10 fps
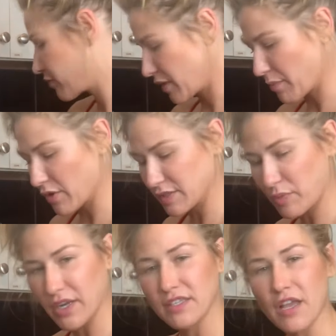I'm always
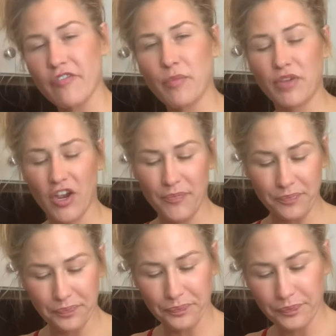putting stuff up there.
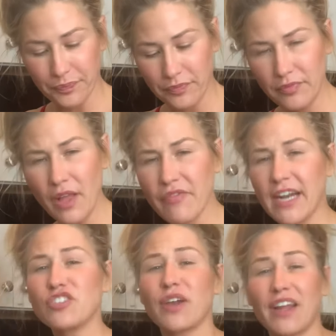And then I try